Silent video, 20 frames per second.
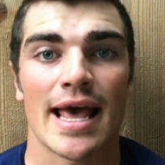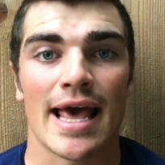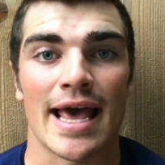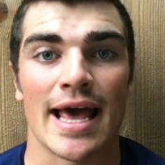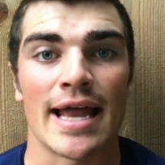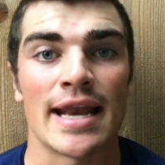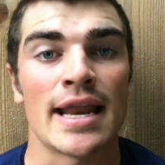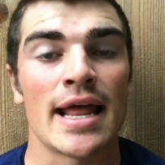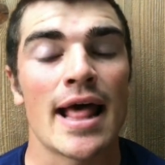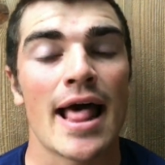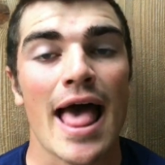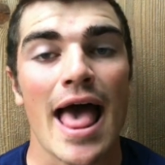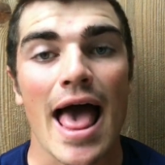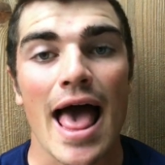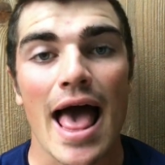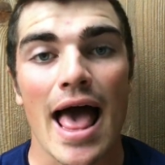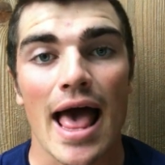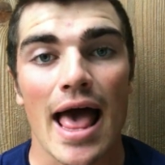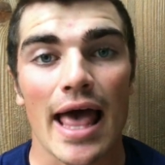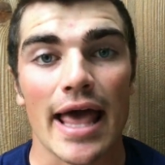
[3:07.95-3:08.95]
And
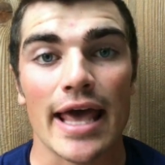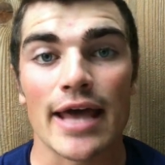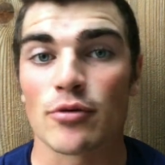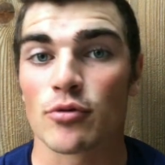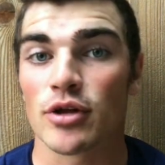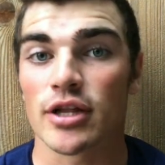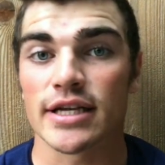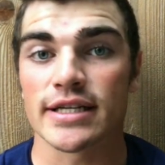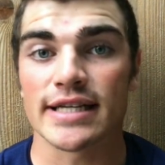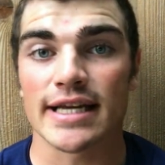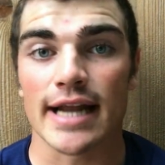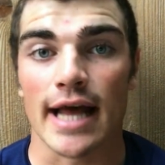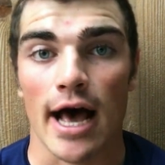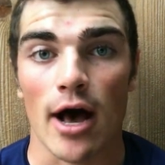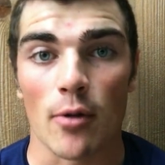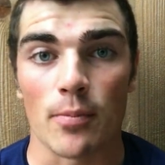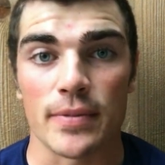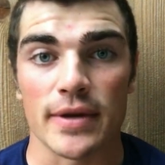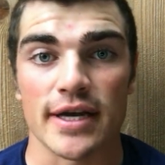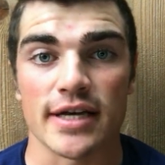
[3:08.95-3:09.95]
it really did
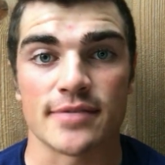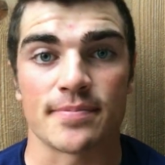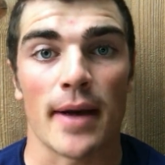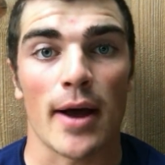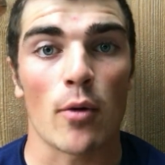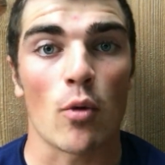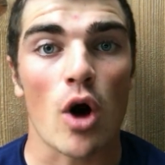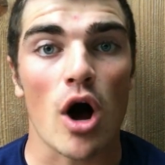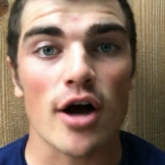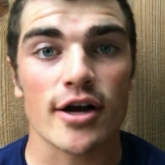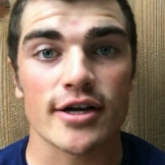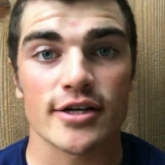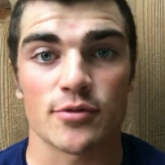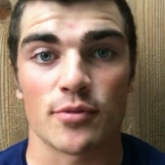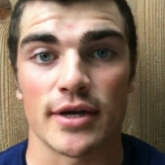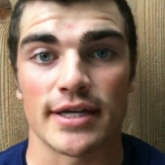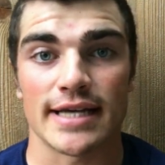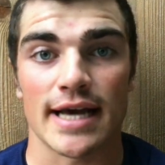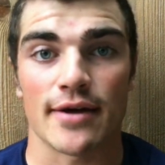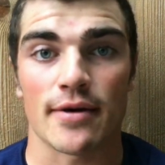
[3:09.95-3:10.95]
help because my
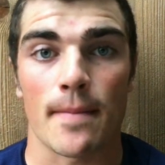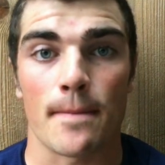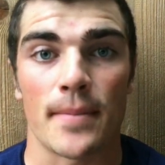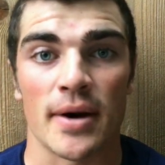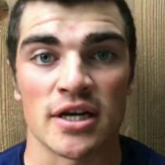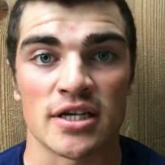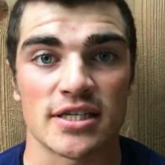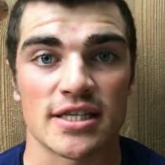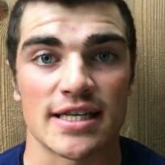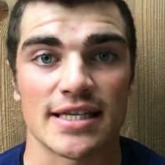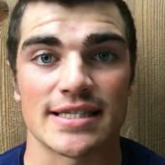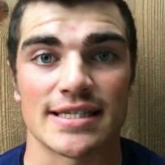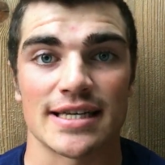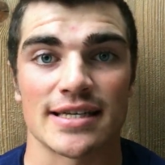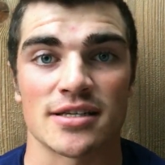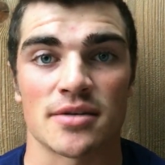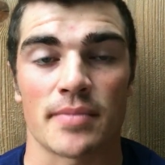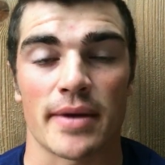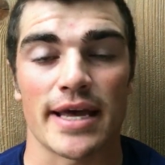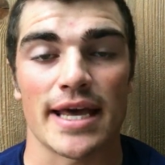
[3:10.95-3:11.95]
walks went down a bunch this
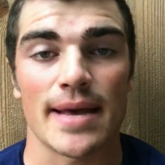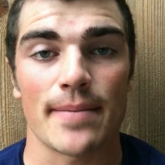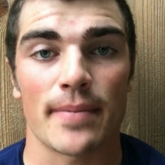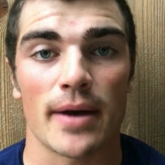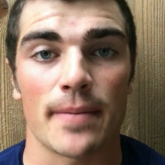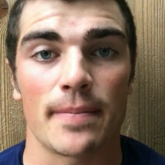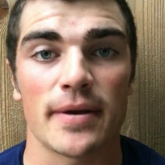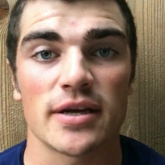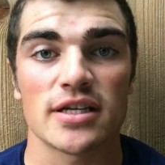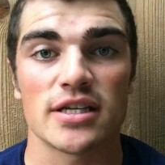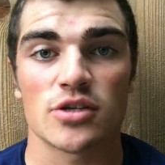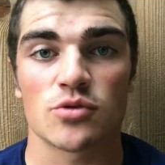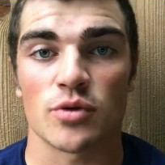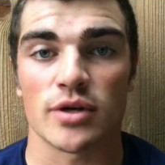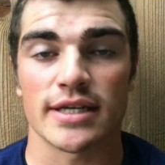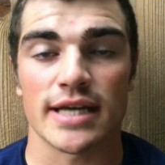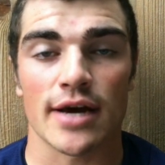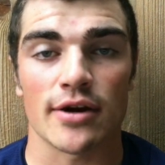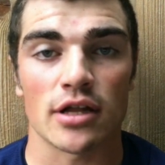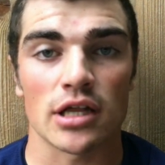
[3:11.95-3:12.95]
season. My hit by pitches
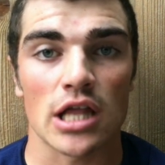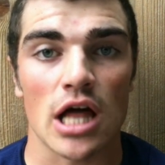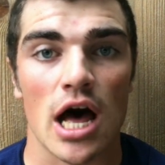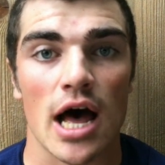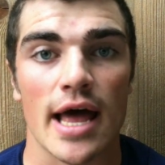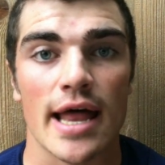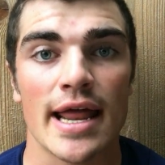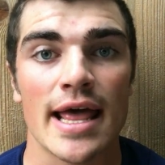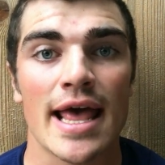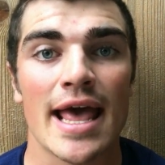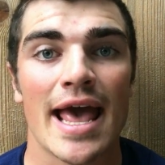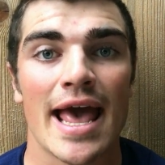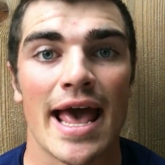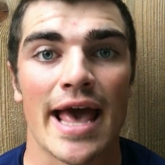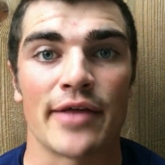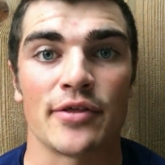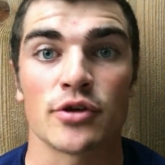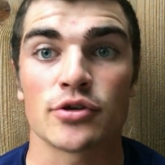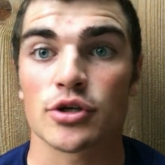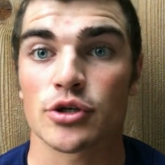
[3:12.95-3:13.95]
went down a lot.
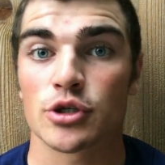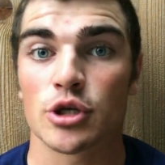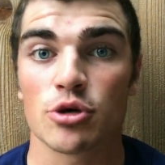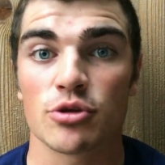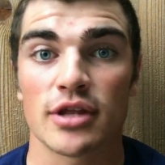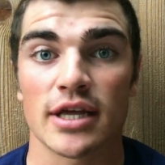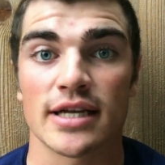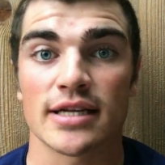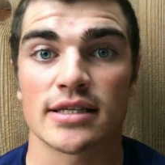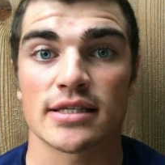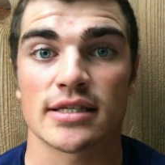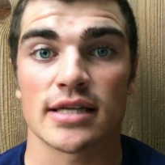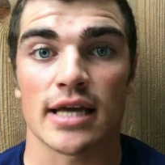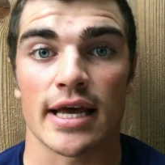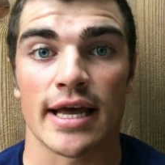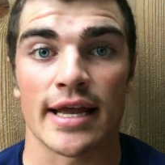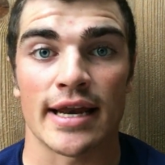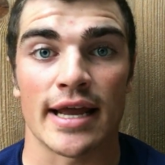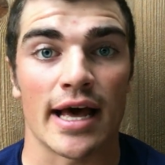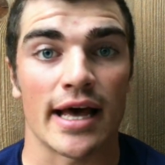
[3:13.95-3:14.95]
And those are two things,
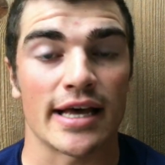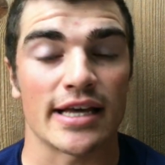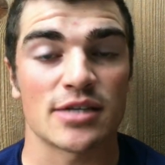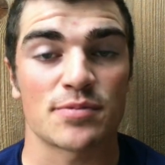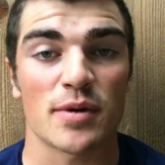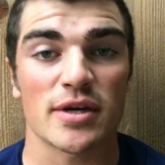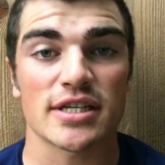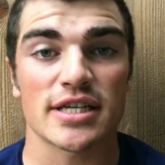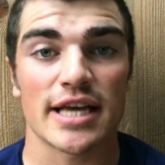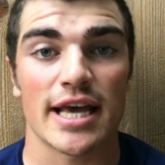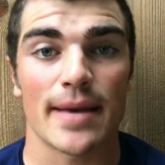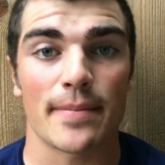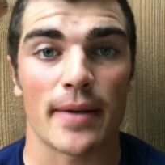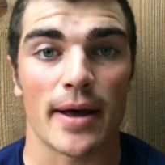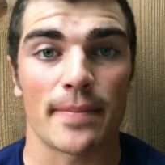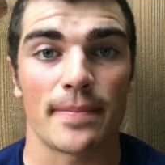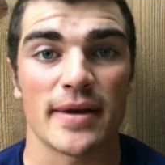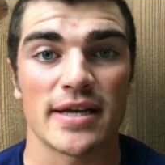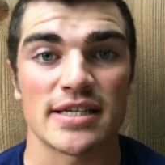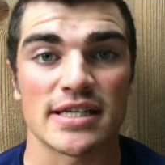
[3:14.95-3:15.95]
and uh, especially hit
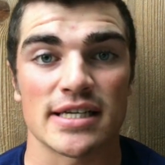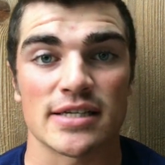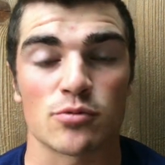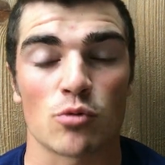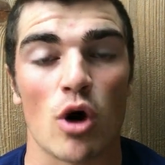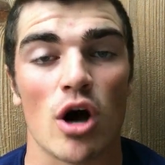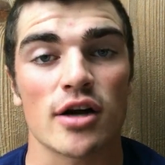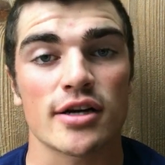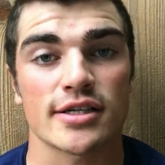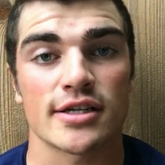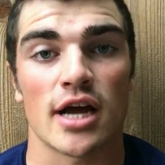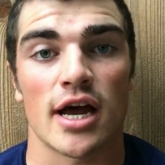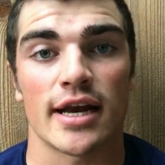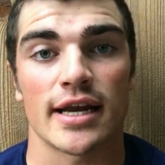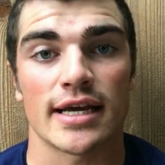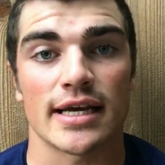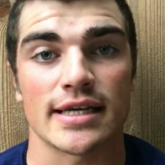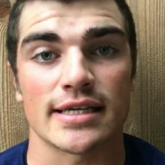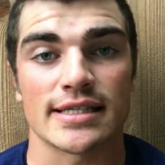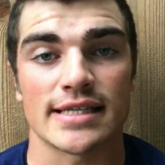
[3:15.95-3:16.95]
by pitches, walks
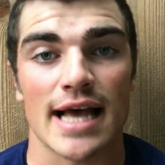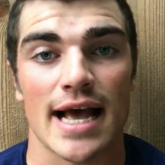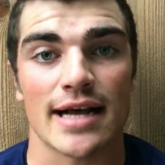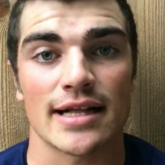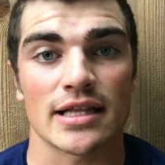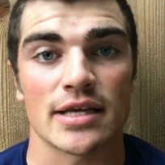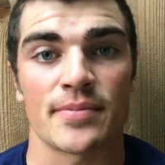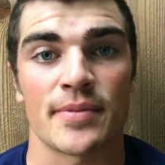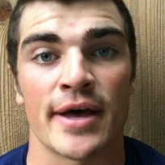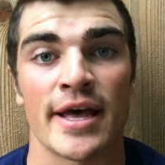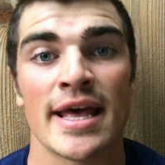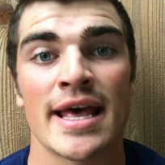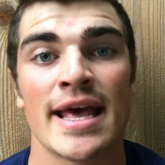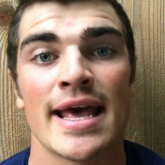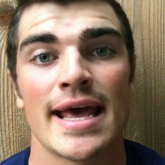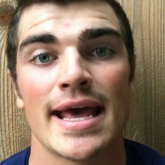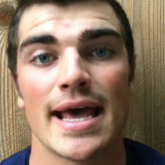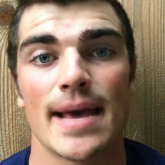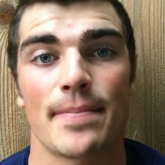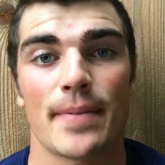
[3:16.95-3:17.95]
not exactly, but
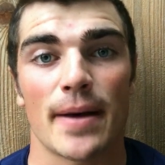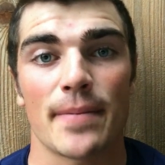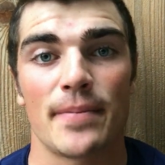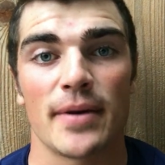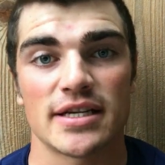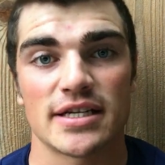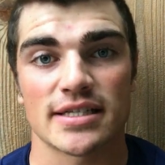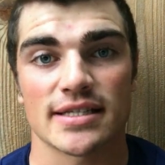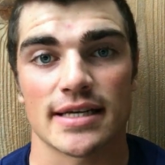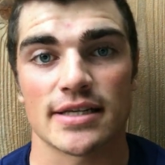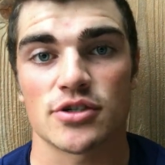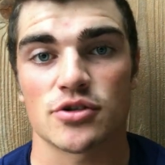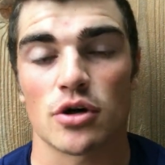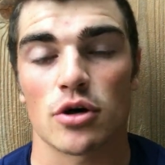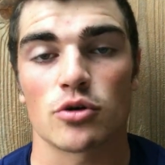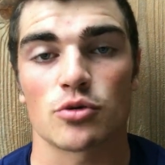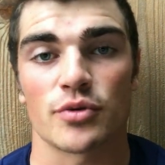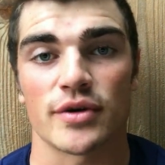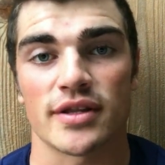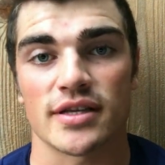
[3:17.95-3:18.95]
hit by pitches I
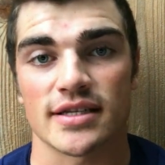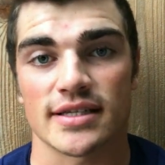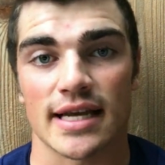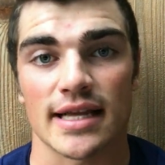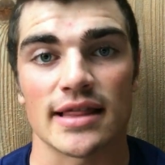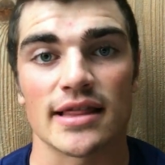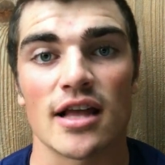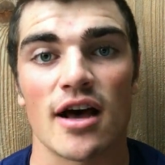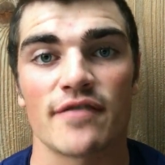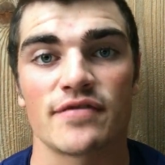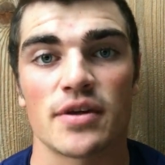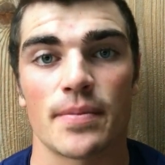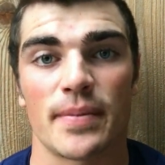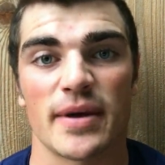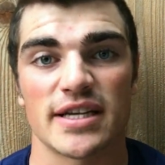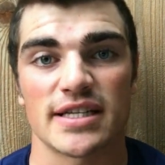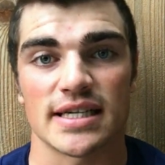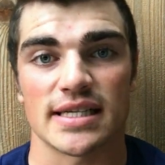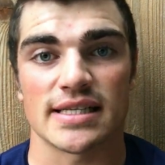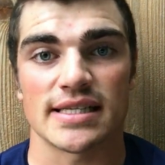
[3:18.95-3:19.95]
struggled with because I love to
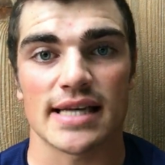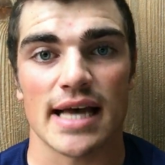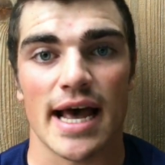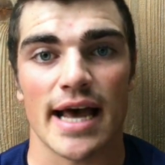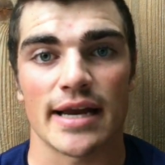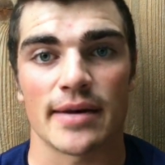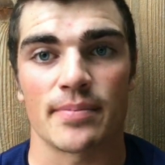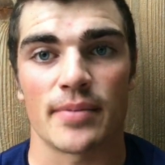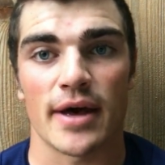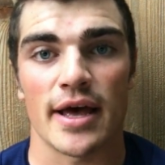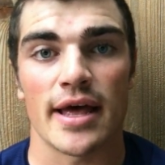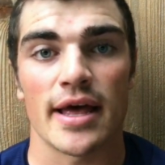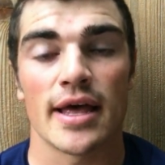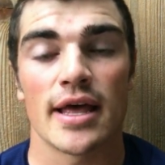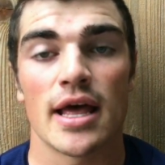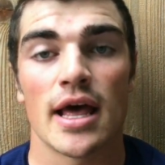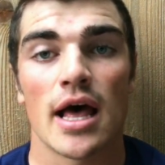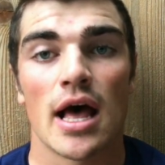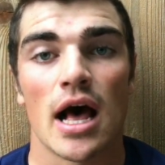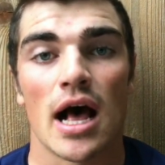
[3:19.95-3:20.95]
pitch inside, but
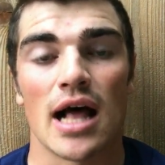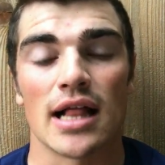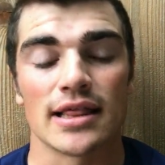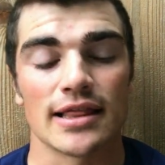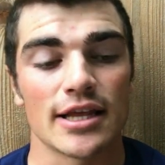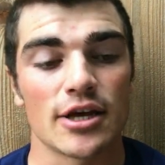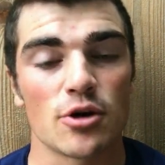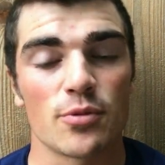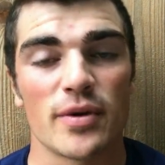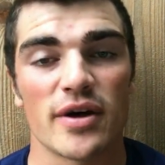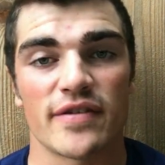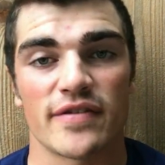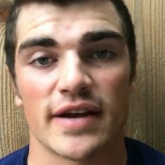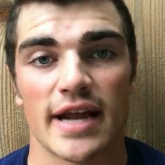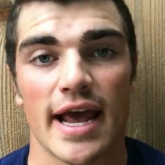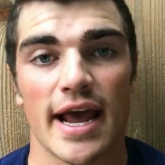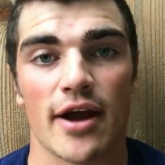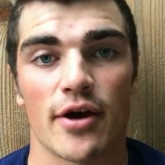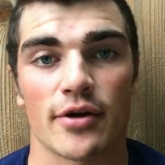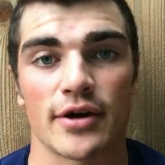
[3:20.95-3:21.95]
a little bit of
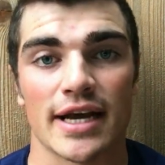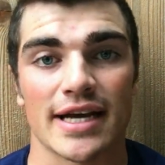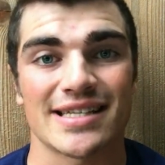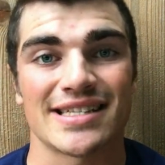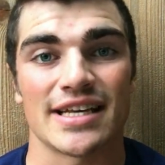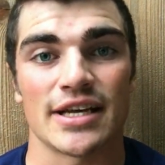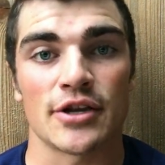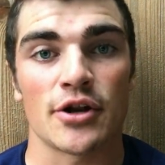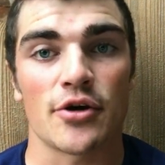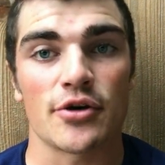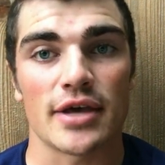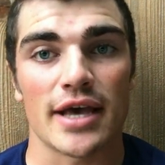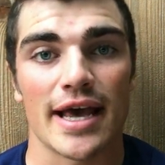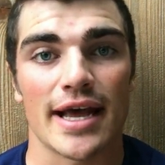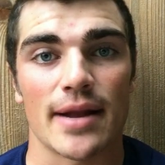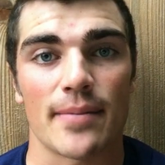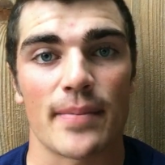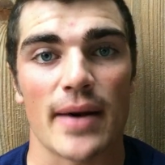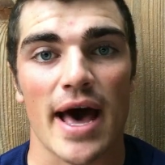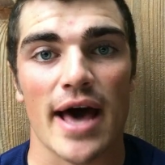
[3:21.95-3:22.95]
an error, next thing you know, you
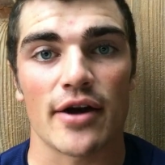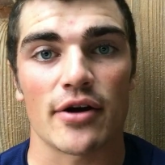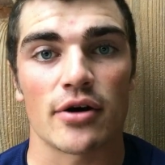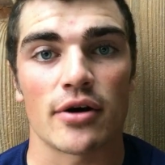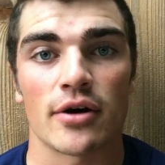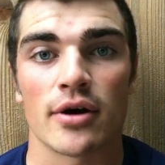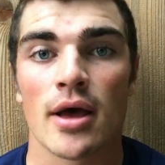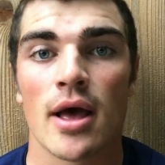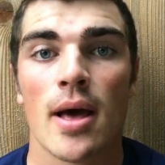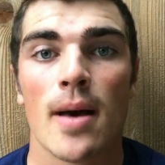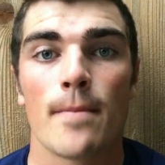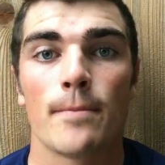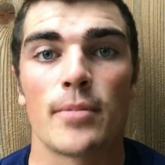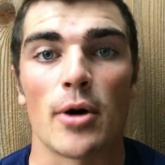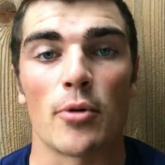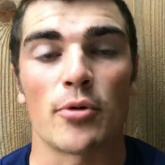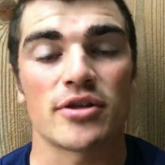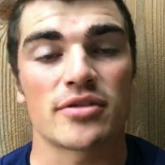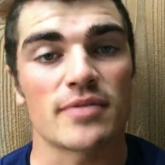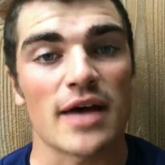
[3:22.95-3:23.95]
hit a batter.
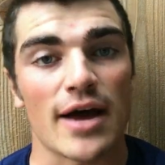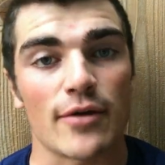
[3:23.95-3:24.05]
But with